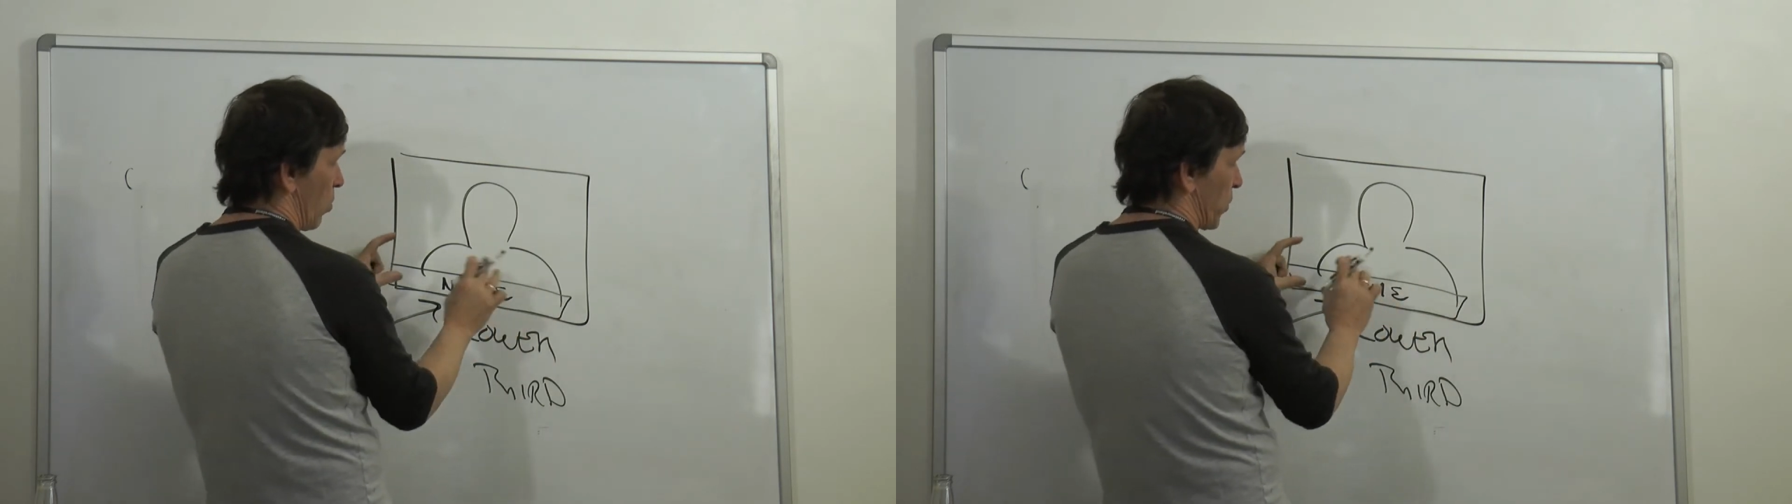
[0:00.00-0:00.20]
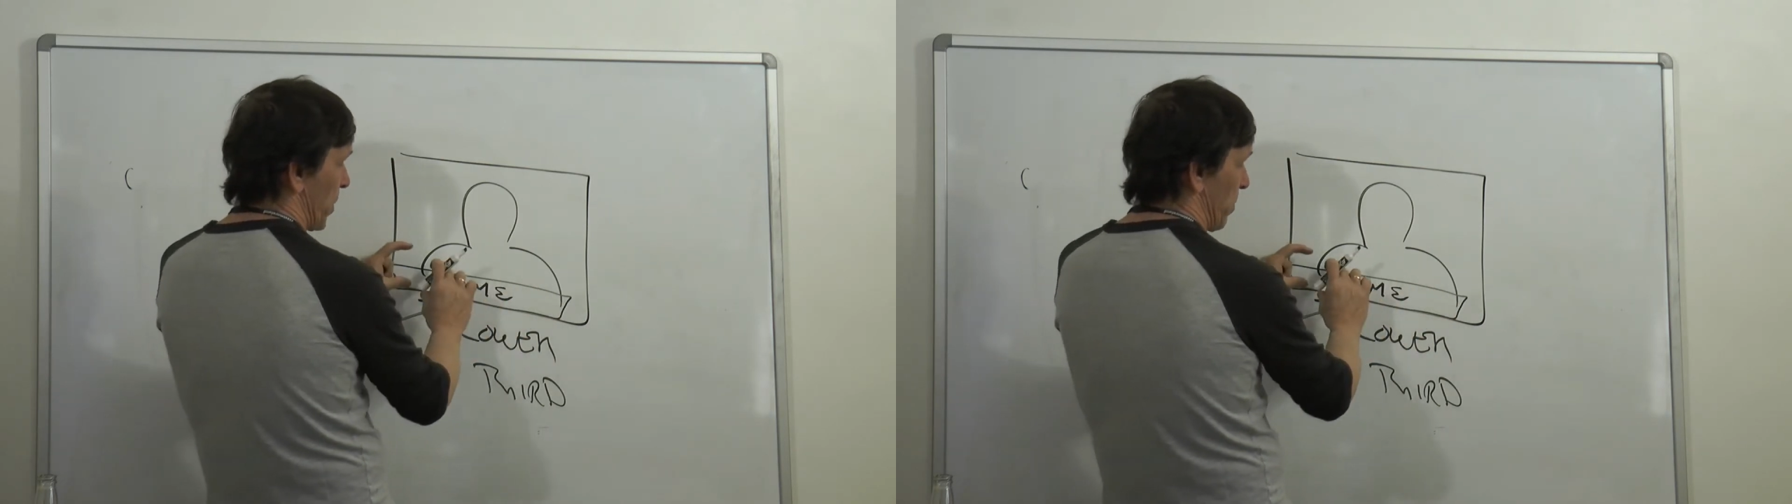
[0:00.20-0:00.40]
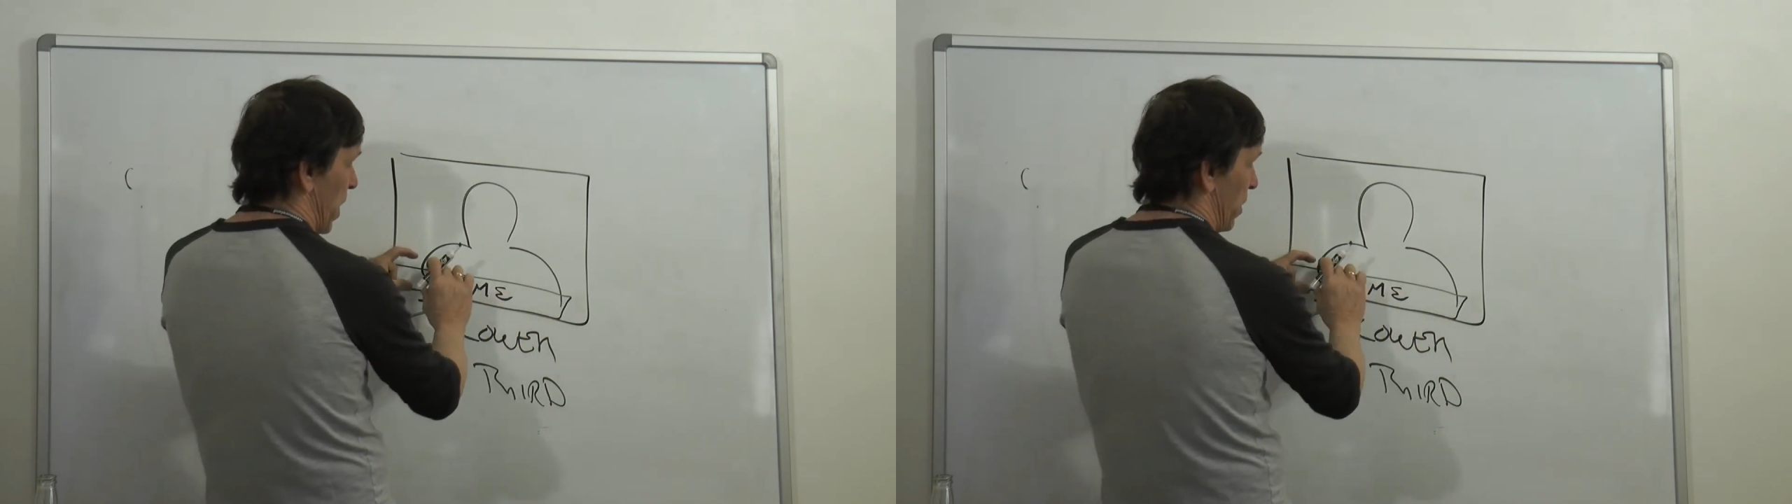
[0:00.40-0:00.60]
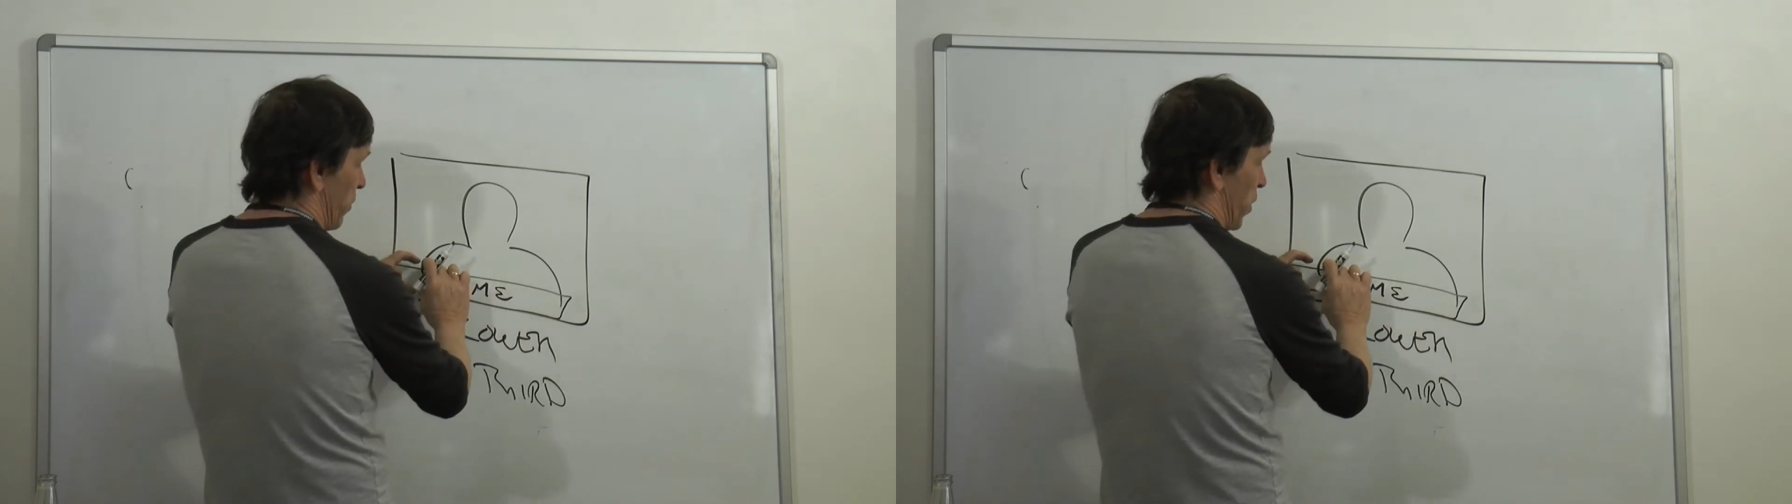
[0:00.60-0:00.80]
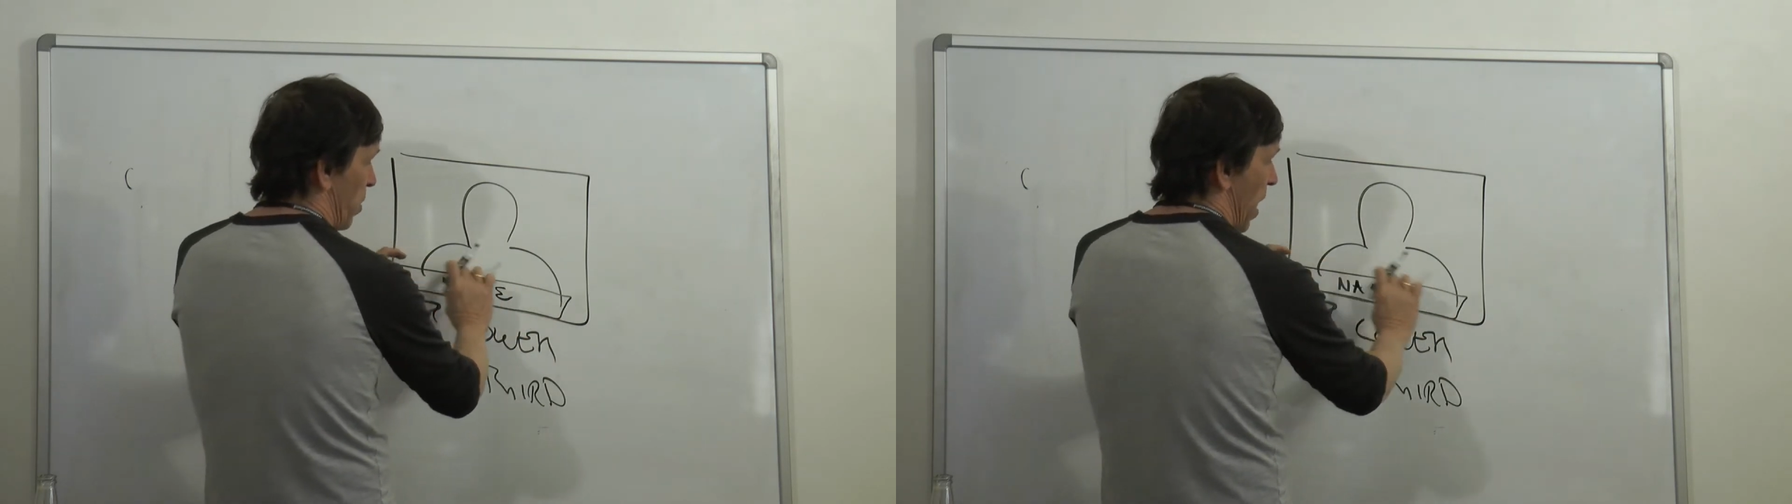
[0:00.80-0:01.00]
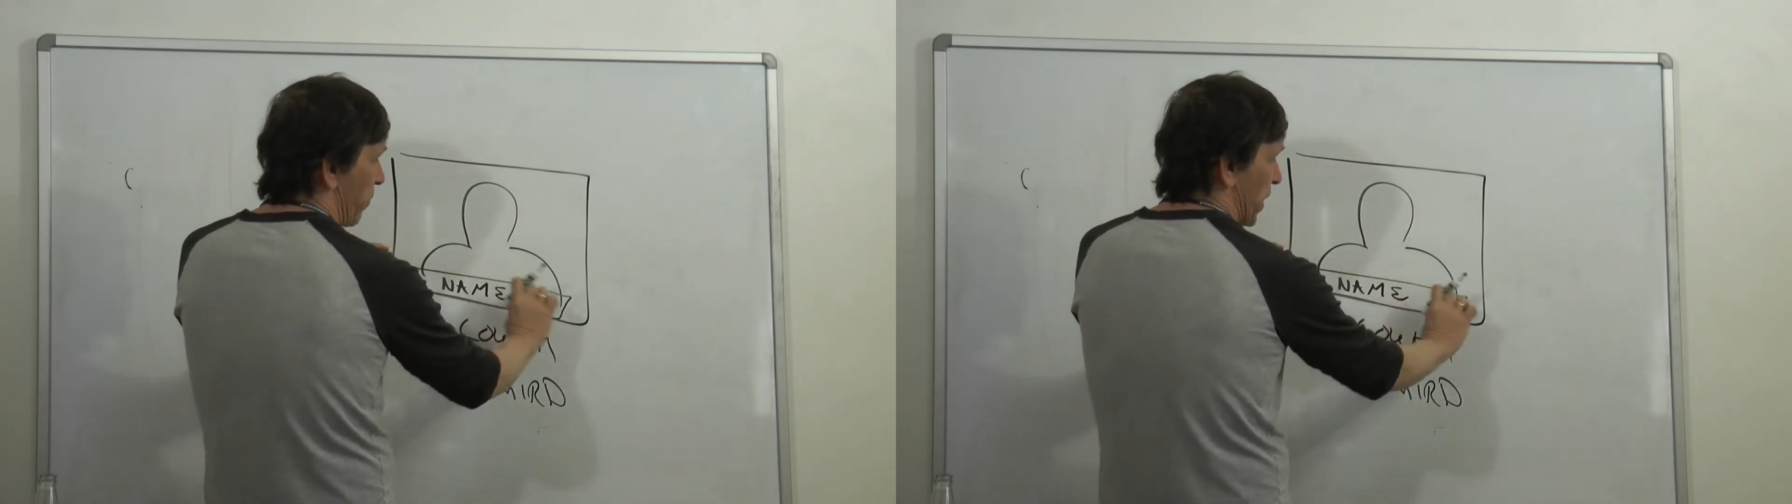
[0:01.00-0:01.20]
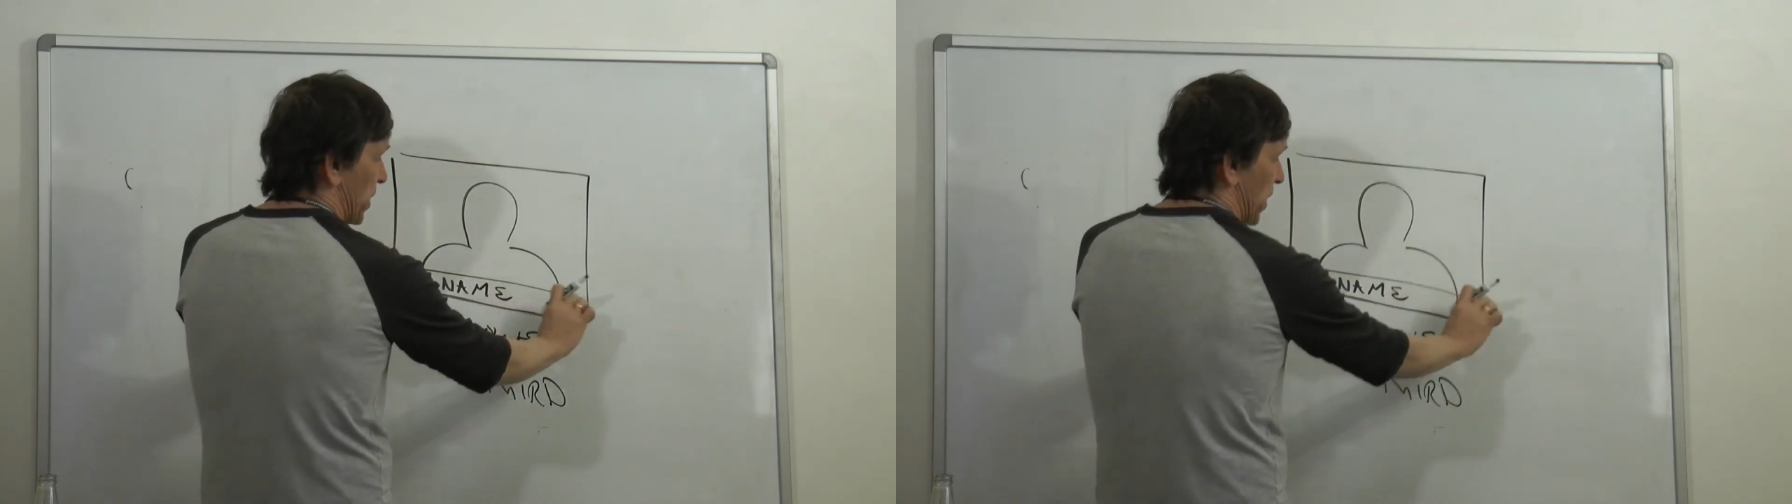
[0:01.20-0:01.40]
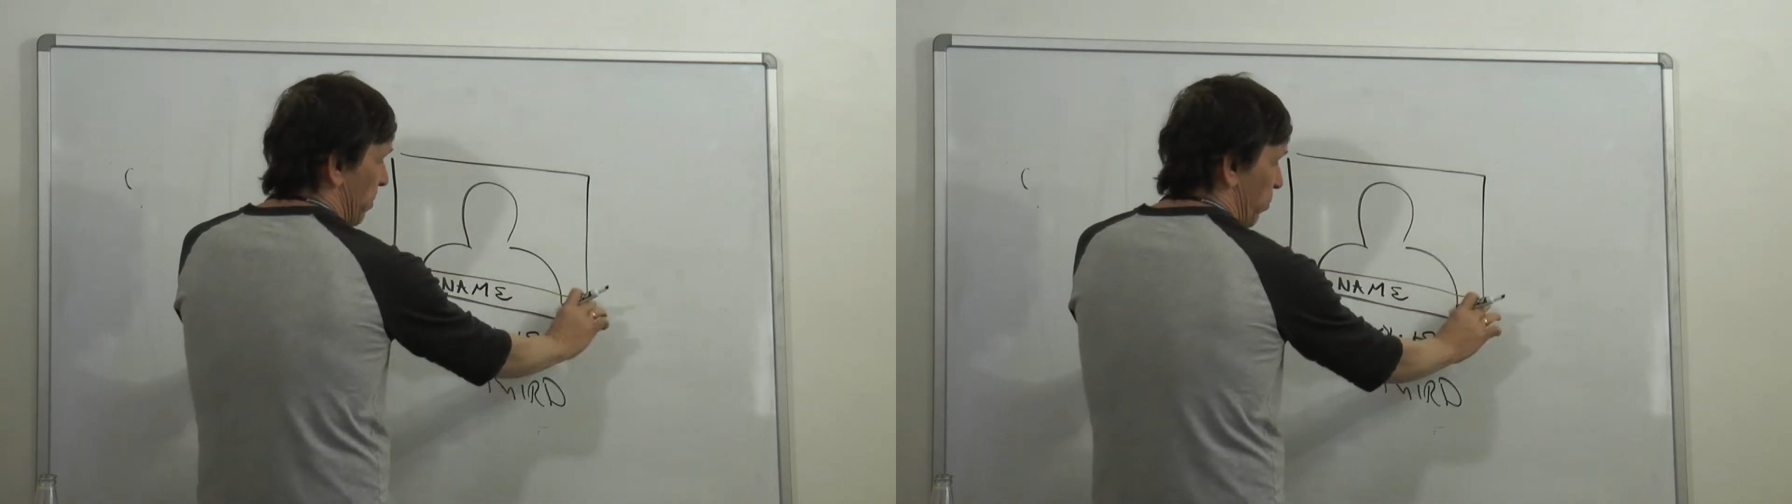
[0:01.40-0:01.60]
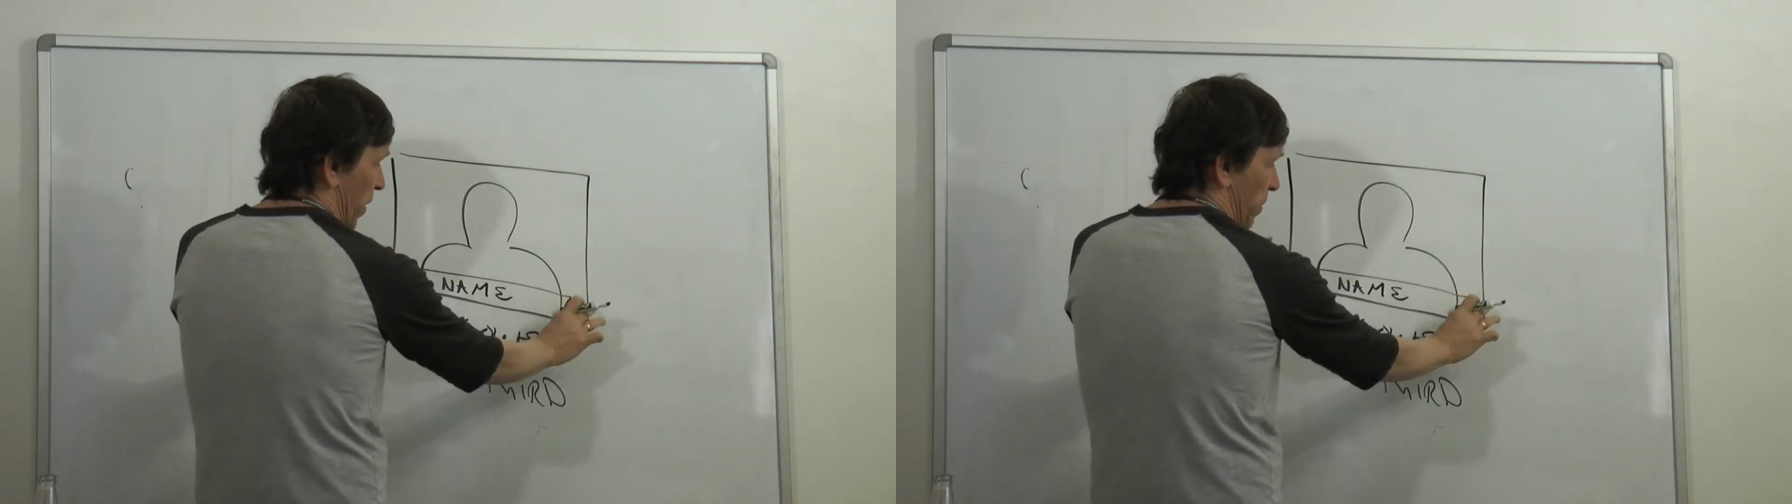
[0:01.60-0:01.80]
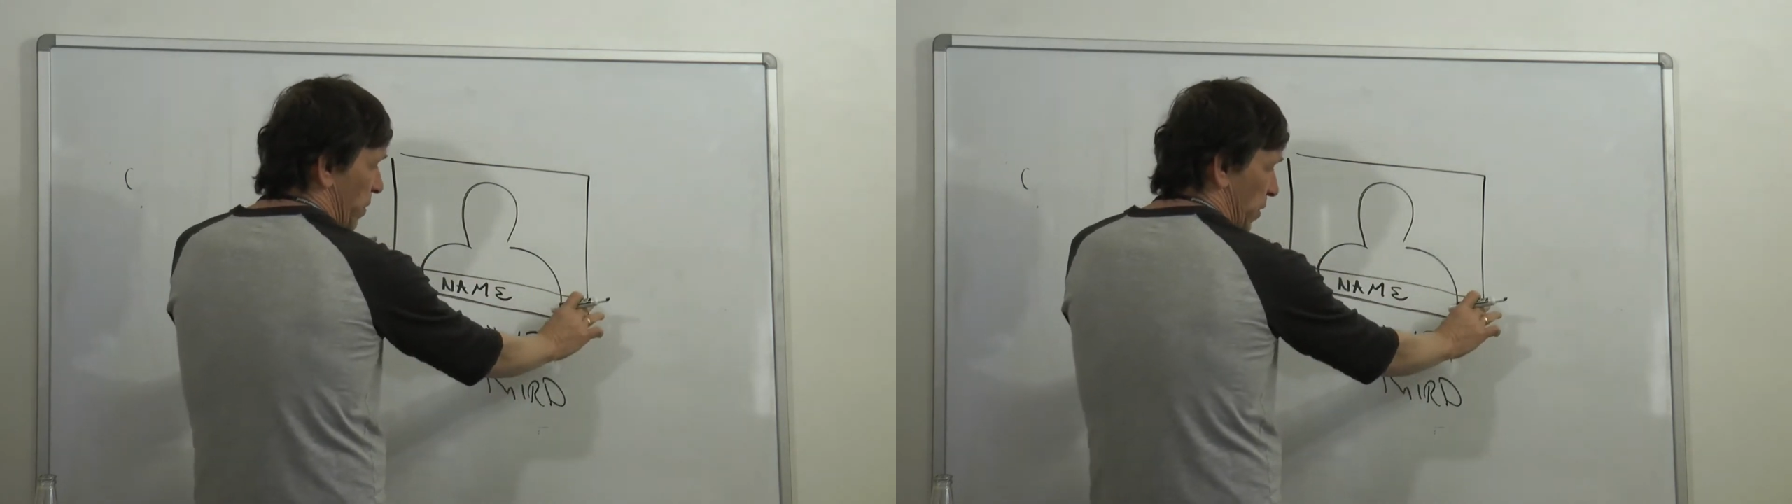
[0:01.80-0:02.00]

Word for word: with some kind of a graphic separator